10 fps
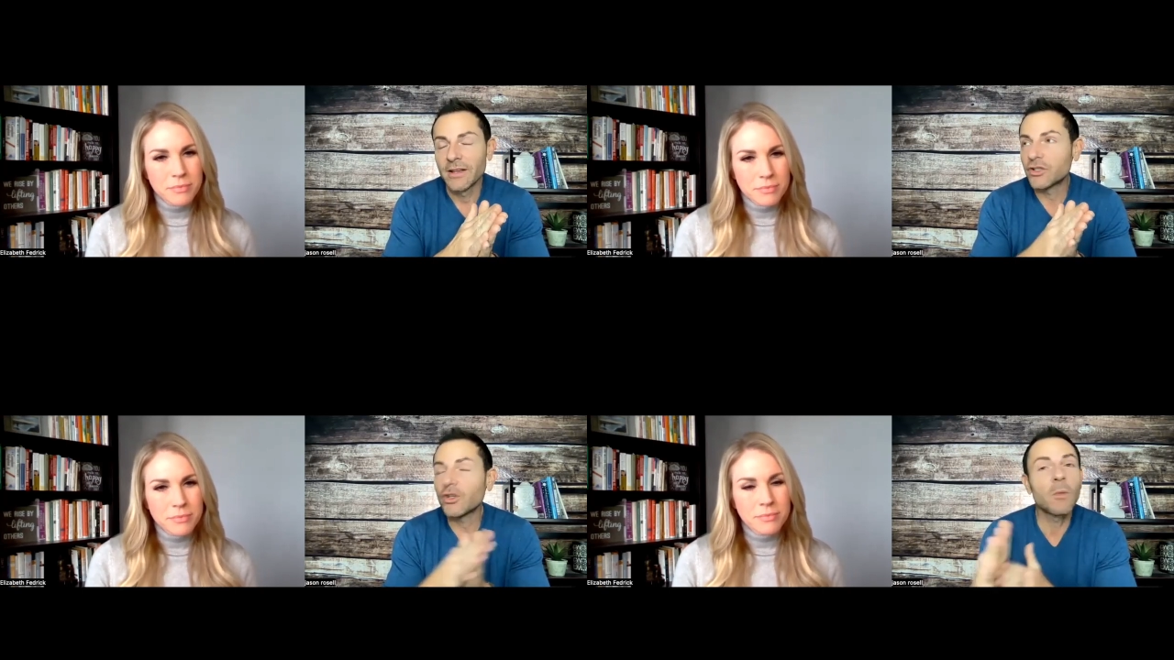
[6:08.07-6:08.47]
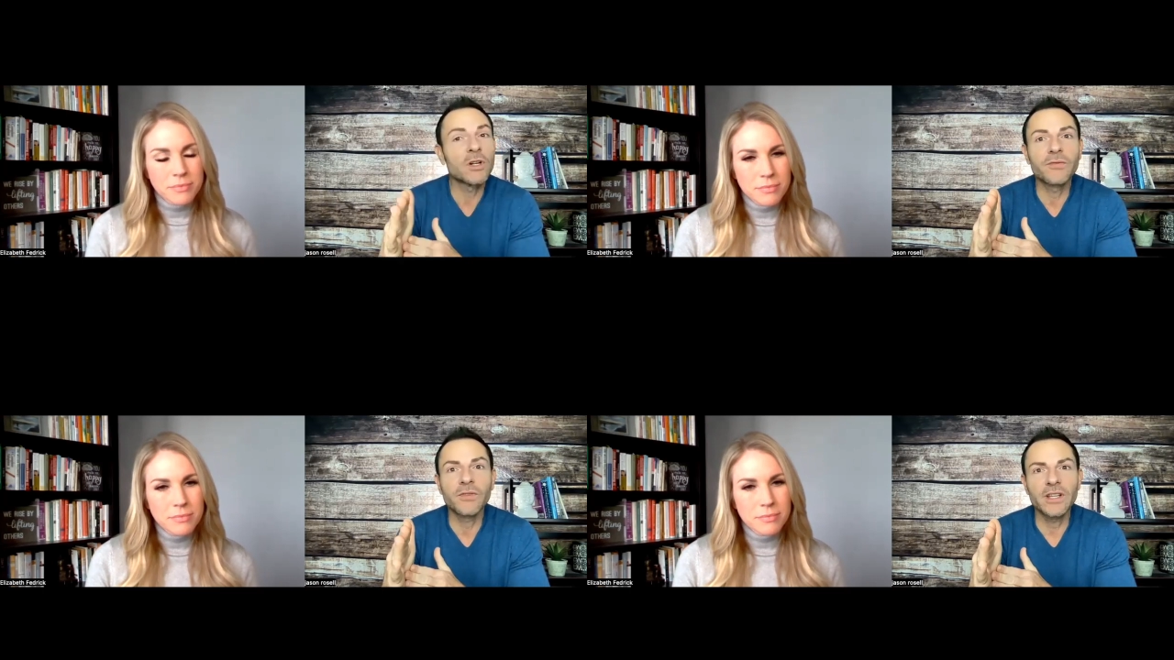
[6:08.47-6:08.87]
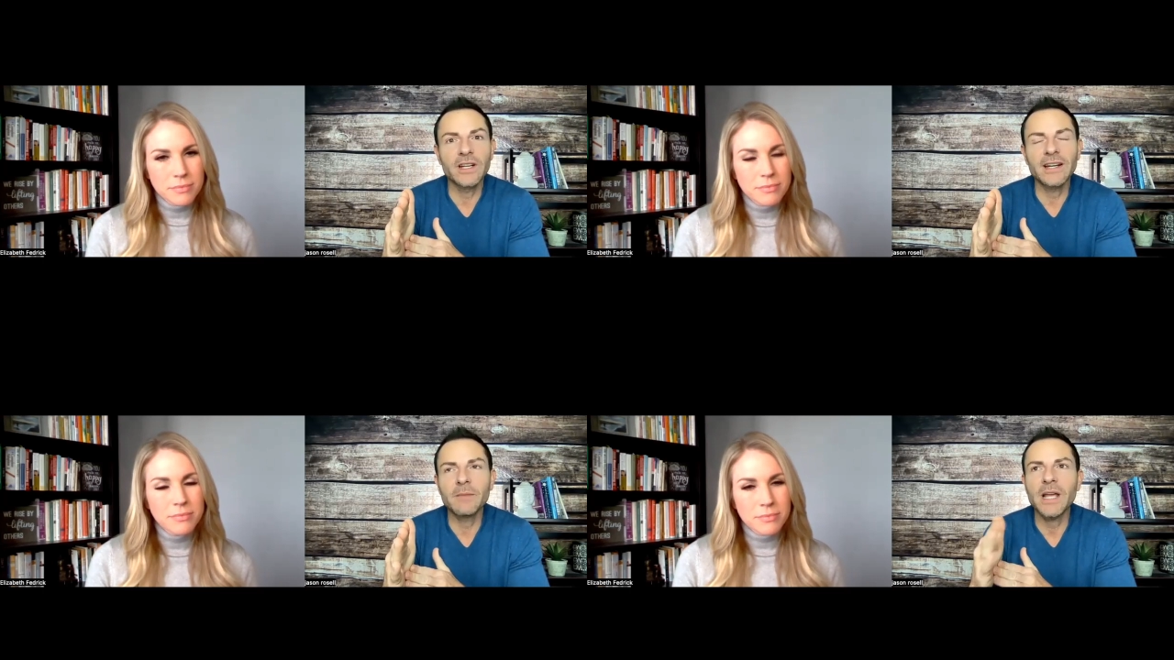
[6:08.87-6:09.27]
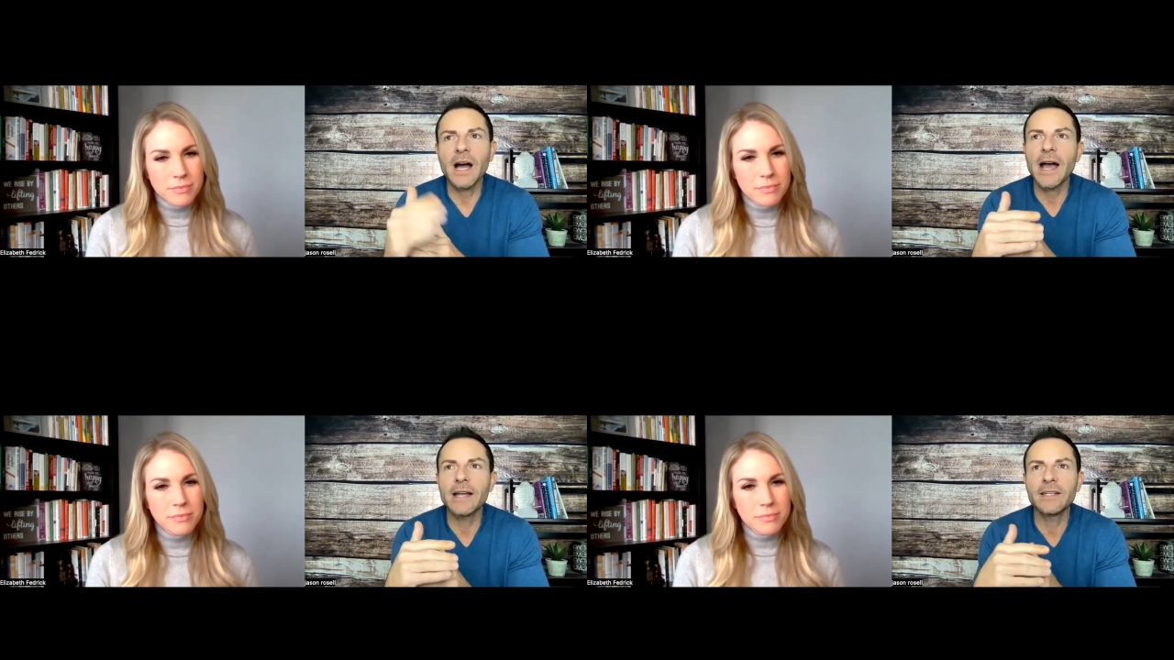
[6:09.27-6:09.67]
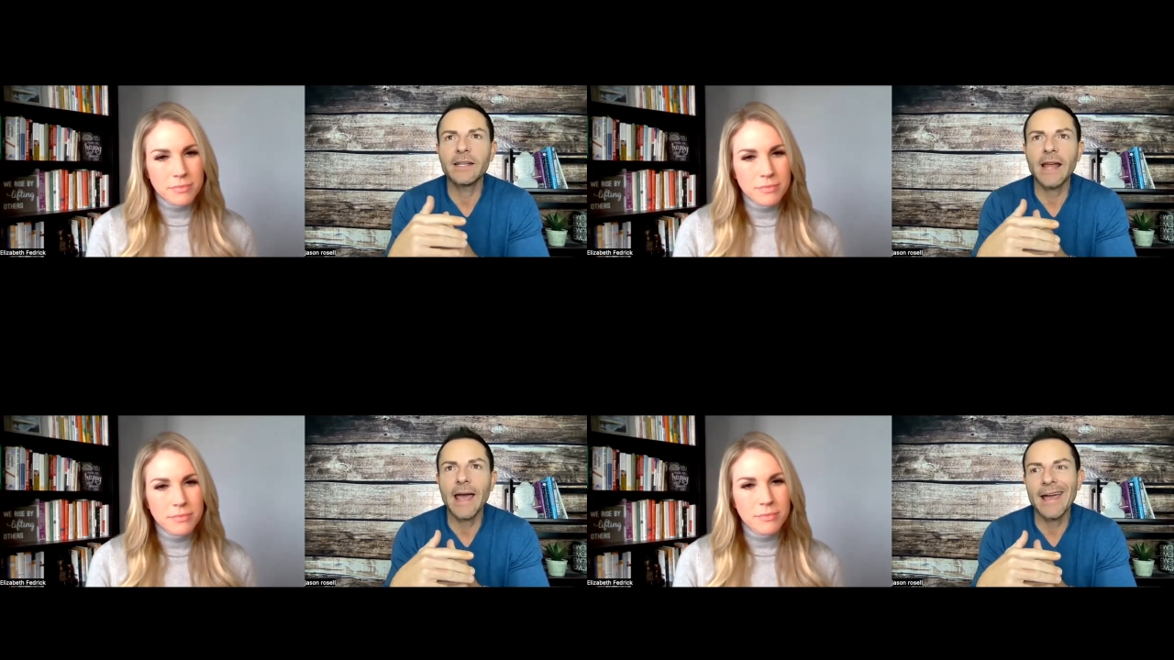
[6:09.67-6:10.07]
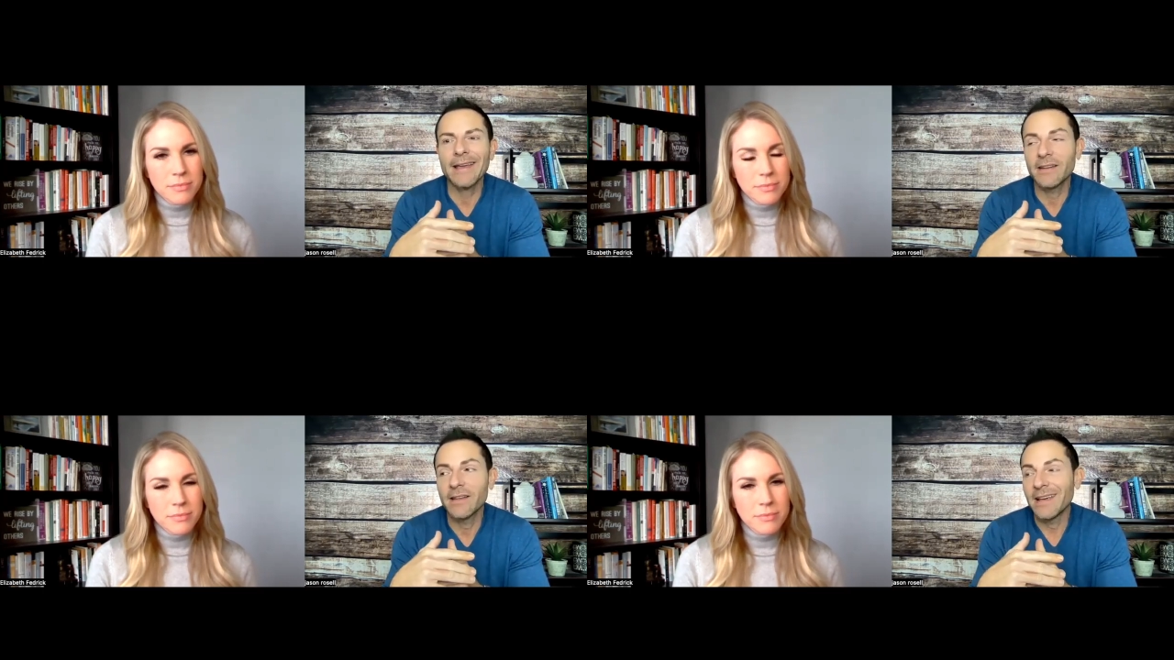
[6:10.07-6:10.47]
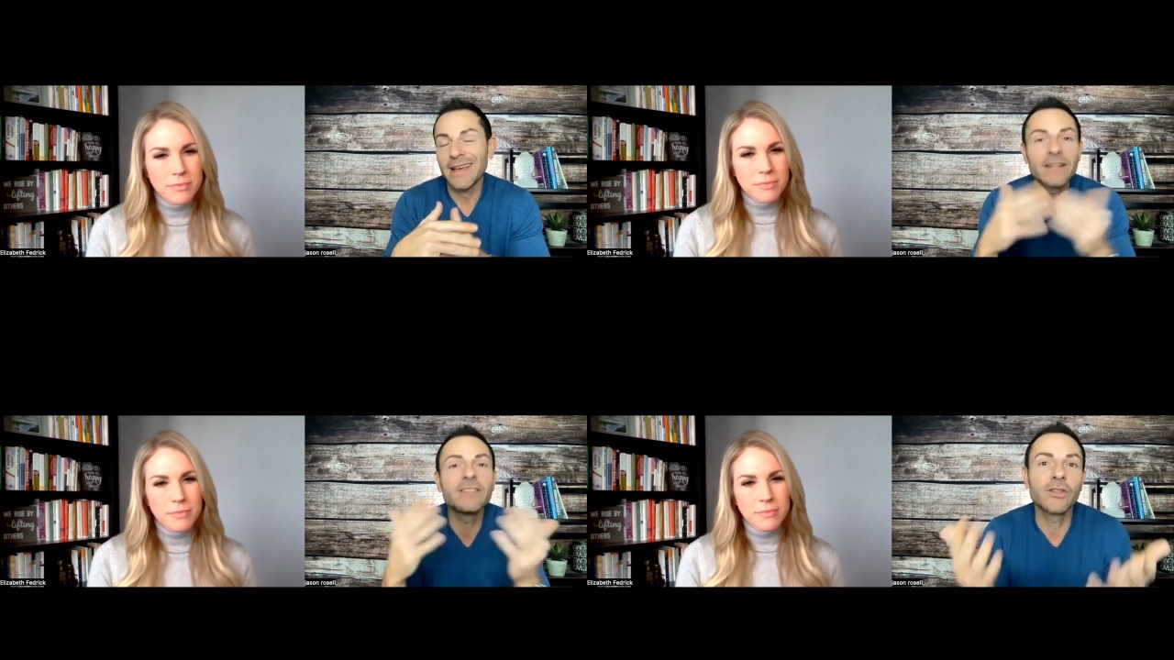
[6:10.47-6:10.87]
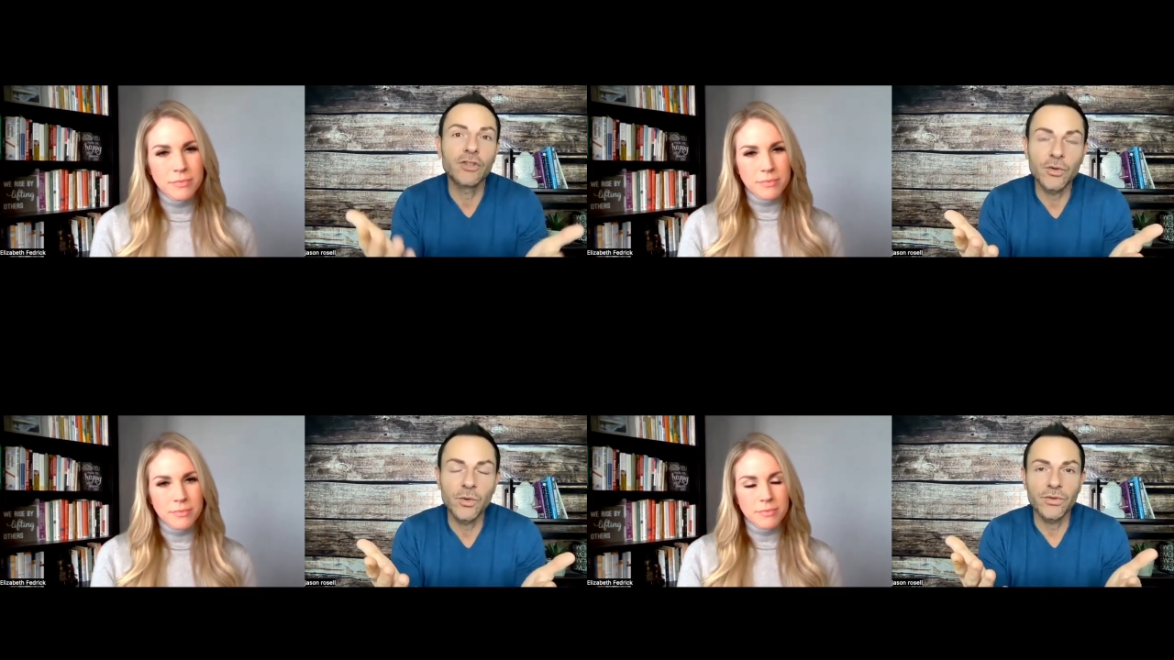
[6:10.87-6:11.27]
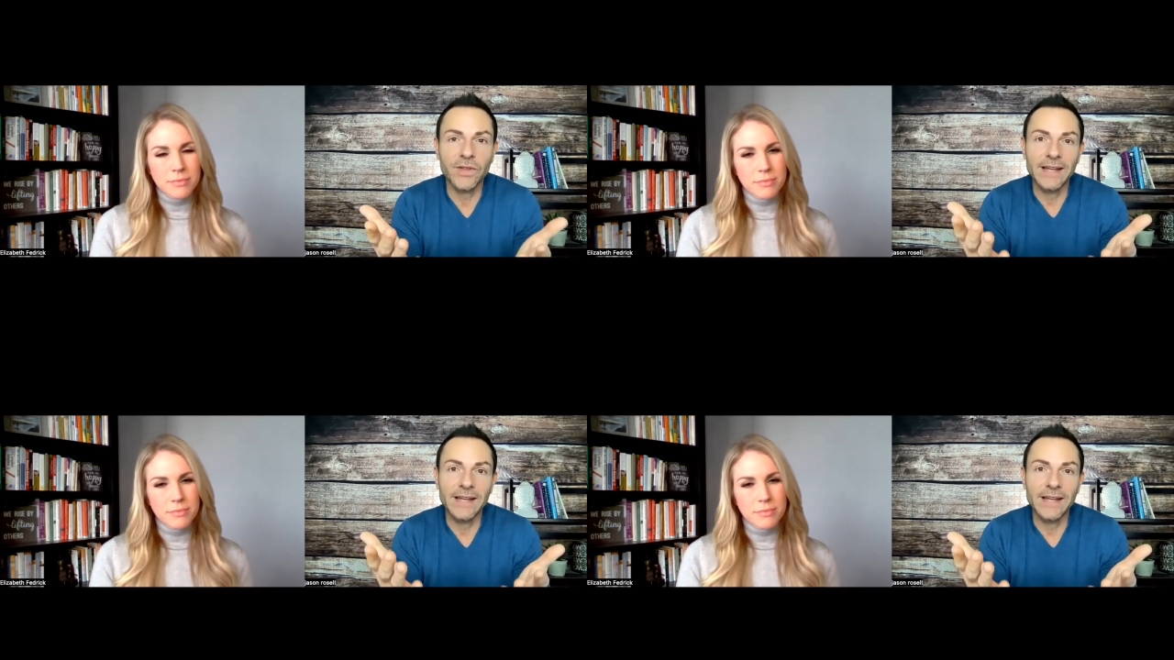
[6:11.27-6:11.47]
Speaker 1: so much validity behind it. And it's the truth.